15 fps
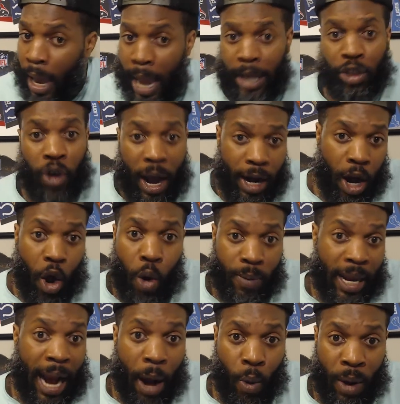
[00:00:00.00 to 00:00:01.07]
and try to hope
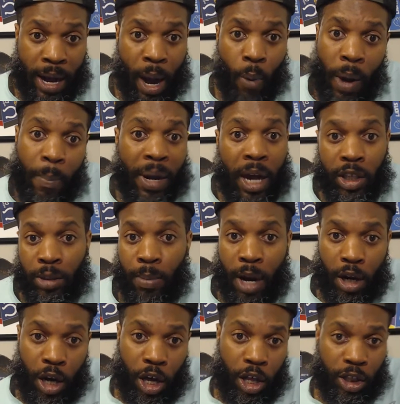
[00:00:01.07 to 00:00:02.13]
that I win that way because the
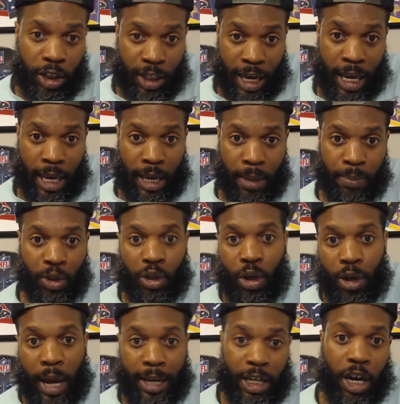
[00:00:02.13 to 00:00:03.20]
other teams,
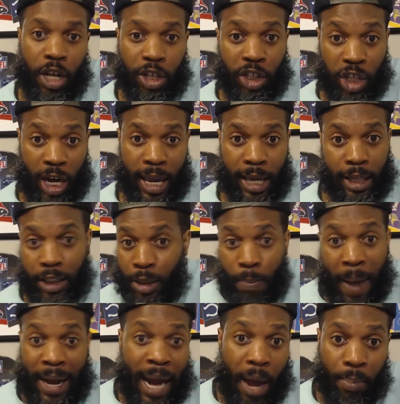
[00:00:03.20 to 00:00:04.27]
like the other slates,
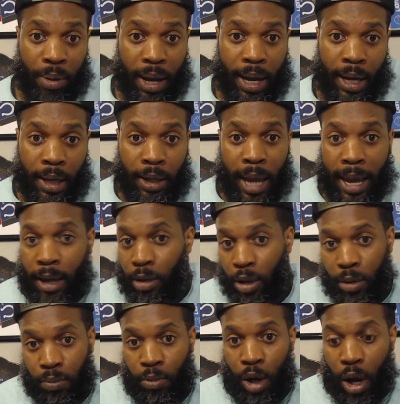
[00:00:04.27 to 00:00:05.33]
might not play. Like,
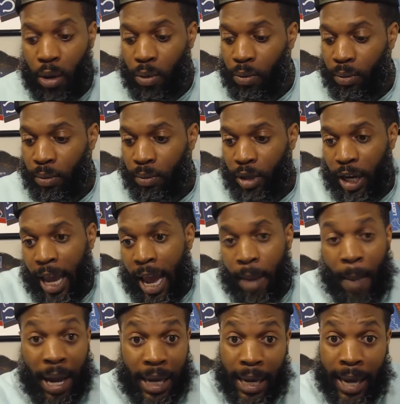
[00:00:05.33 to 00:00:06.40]
you know, the game
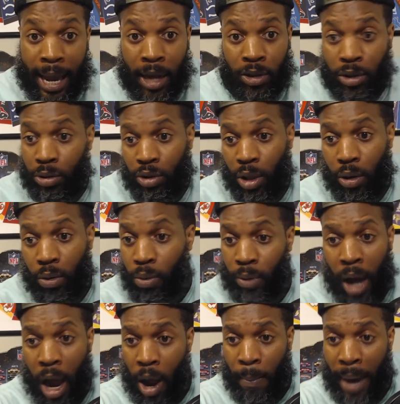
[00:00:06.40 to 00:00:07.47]
might get canceled. So,
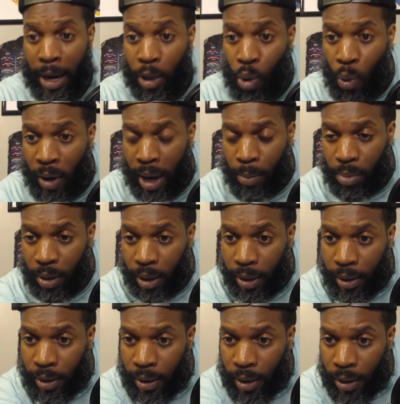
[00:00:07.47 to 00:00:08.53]
no, I'm not doing that, bro.
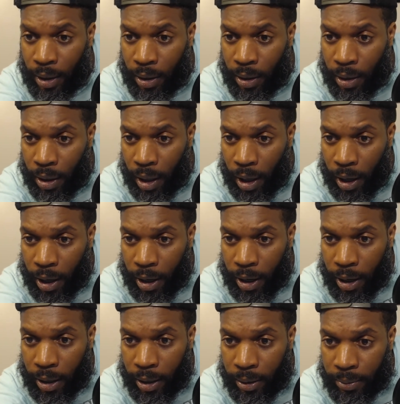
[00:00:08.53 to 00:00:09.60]

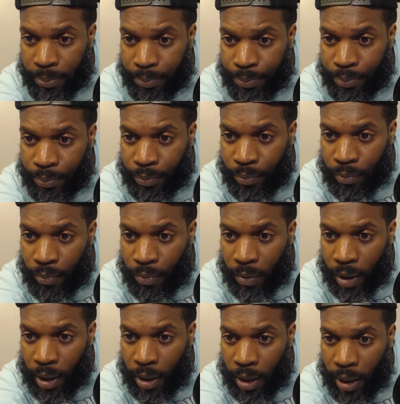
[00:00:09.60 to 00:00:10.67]
And
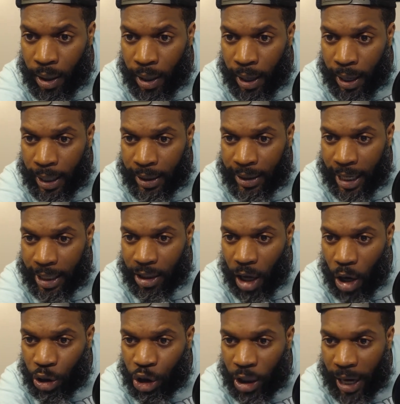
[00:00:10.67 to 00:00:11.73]
he says,
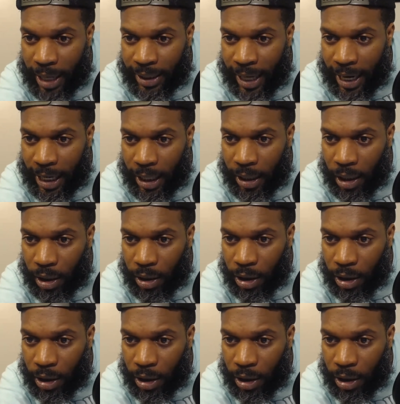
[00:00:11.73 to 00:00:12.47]
should I start